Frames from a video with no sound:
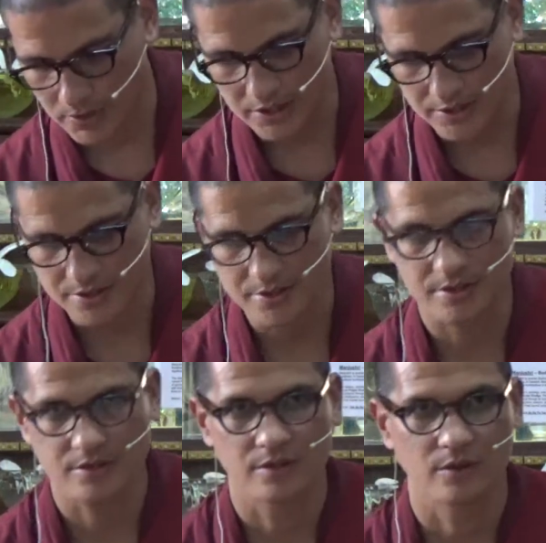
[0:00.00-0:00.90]
Means,
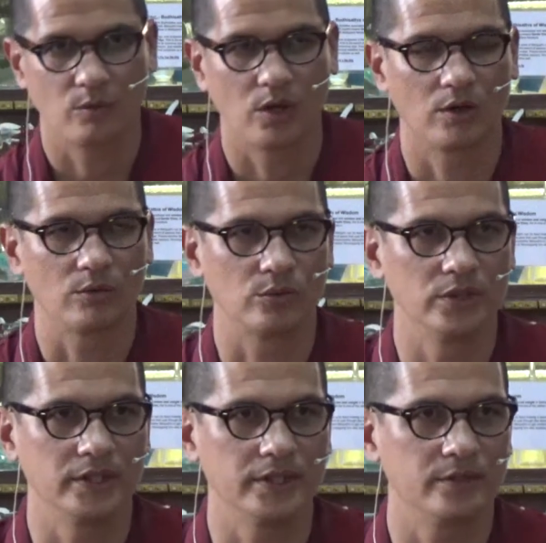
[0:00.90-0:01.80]
well,
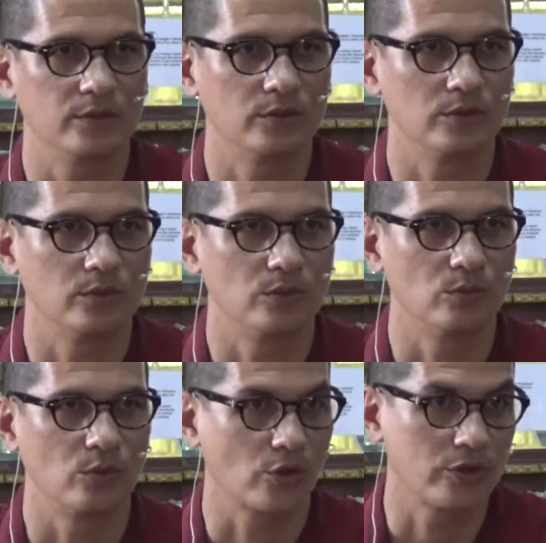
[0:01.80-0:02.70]
really,
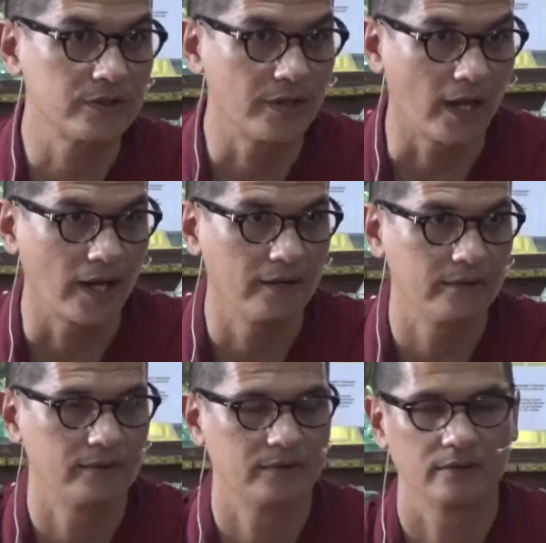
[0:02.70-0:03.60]
we're going to die.
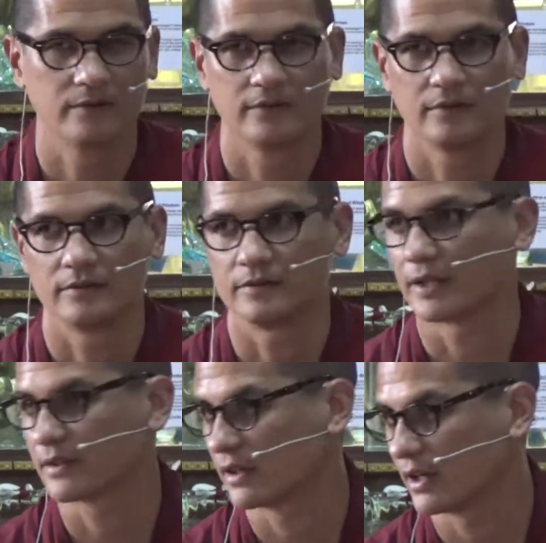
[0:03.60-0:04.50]

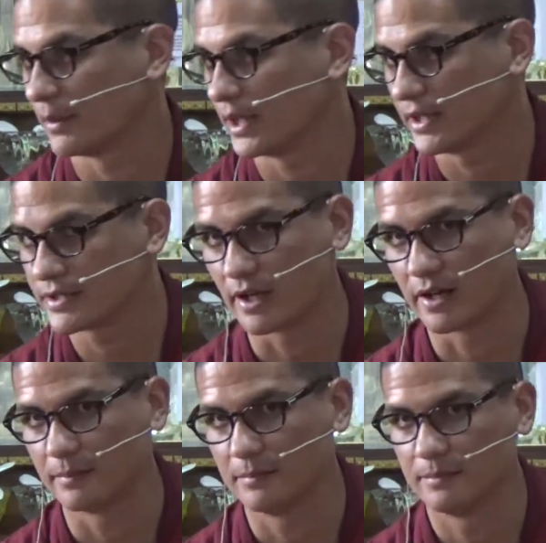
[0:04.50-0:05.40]
Death can come at any
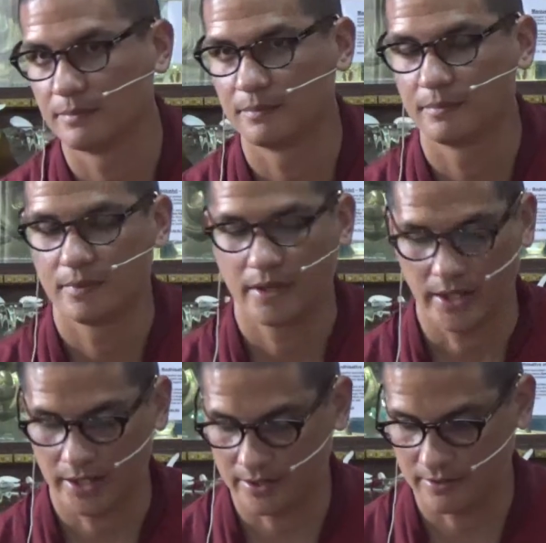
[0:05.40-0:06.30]
time.
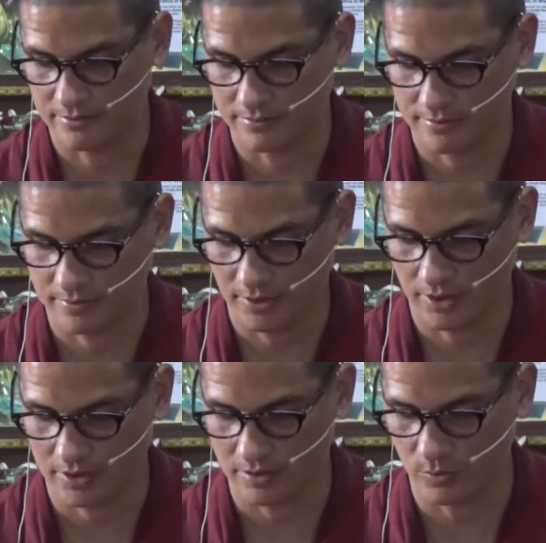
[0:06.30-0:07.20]
And,
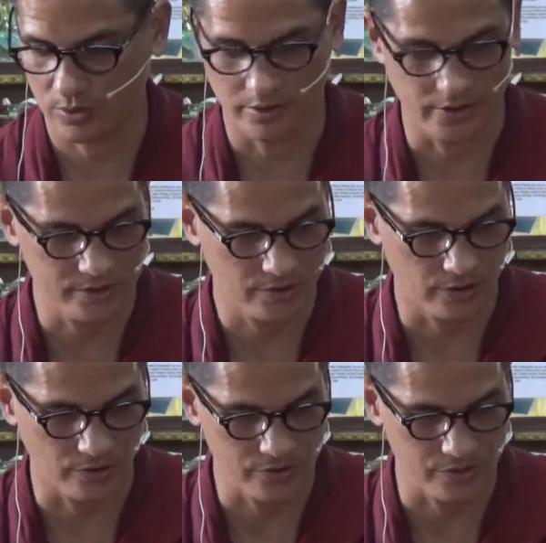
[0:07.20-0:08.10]
well, it
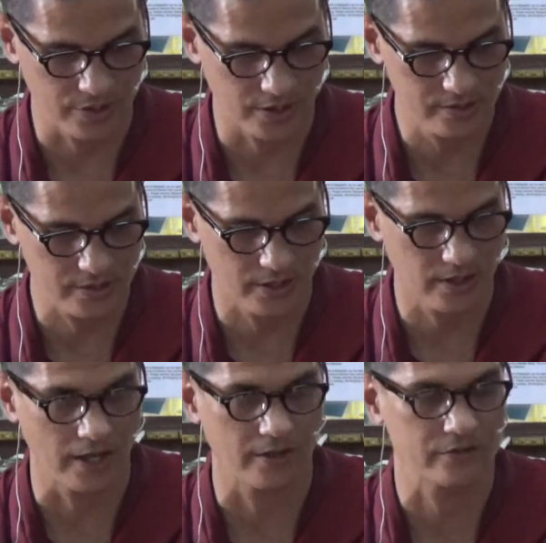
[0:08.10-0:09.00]
also says that
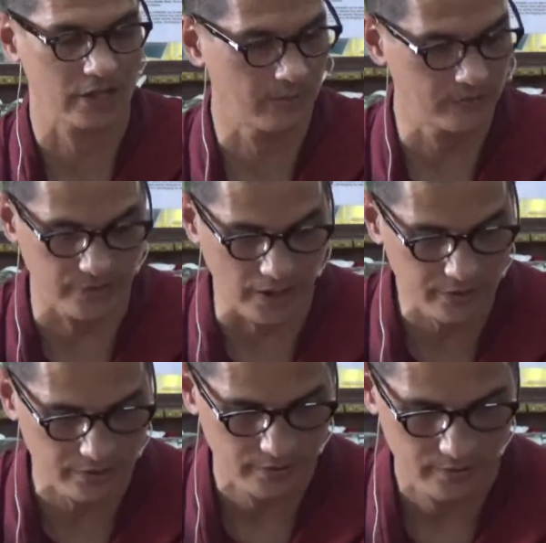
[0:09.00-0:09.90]
at our time of death,